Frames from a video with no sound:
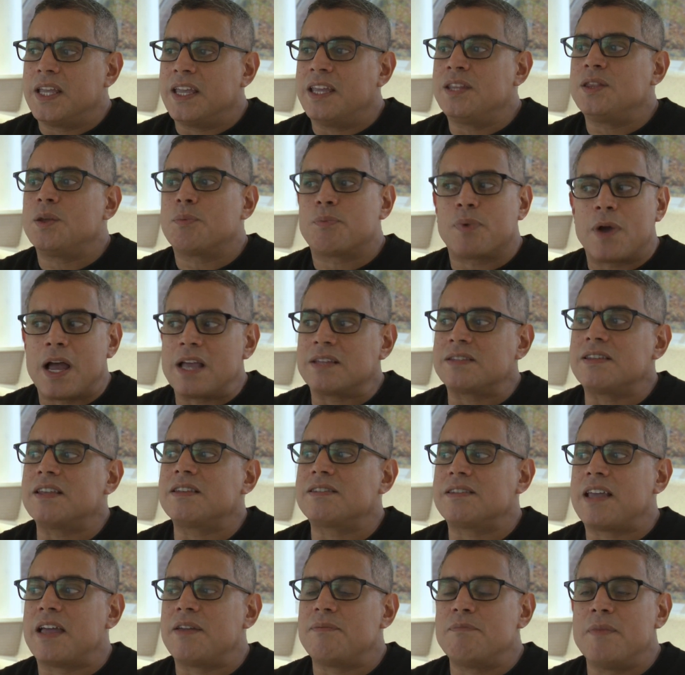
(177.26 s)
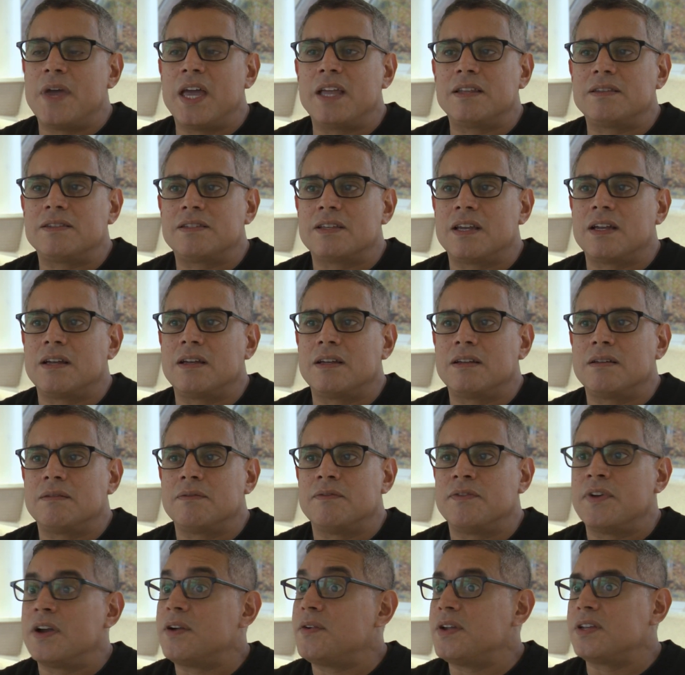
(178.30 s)
In the process, I've met
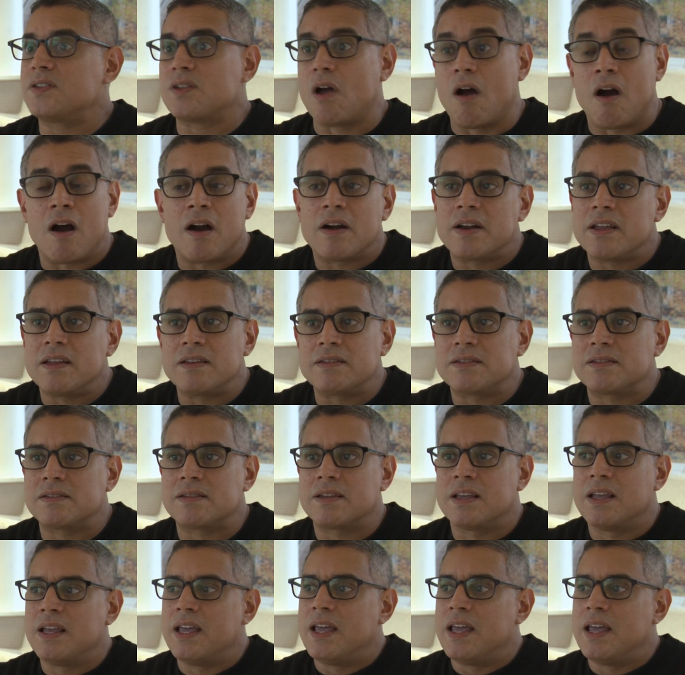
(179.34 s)
various artists.